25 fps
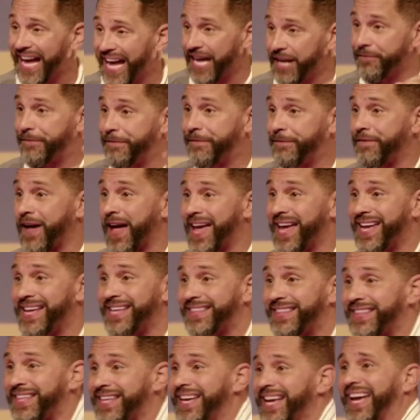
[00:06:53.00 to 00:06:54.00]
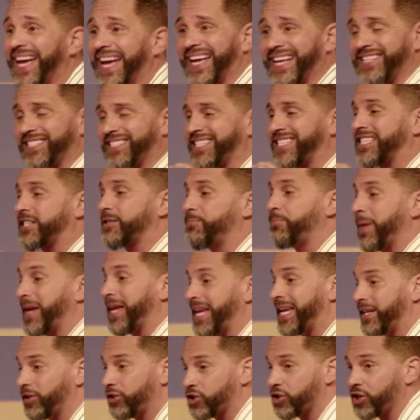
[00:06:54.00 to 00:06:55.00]
In faith, in
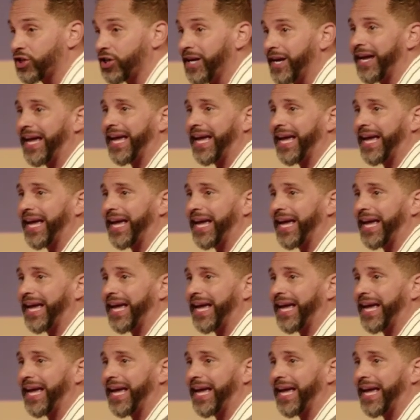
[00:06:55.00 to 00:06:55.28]
speech,